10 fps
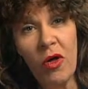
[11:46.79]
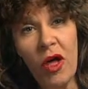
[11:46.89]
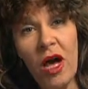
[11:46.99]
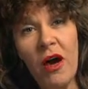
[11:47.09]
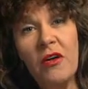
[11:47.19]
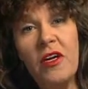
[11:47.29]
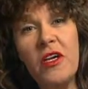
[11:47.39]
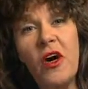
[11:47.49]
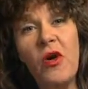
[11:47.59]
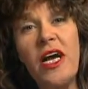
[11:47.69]
How do you
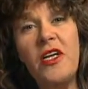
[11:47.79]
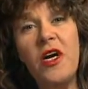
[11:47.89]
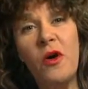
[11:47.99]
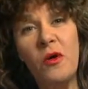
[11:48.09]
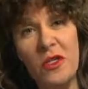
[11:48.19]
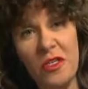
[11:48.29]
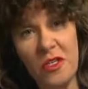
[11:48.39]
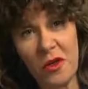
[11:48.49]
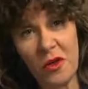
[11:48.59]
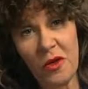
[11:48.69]
know I don't?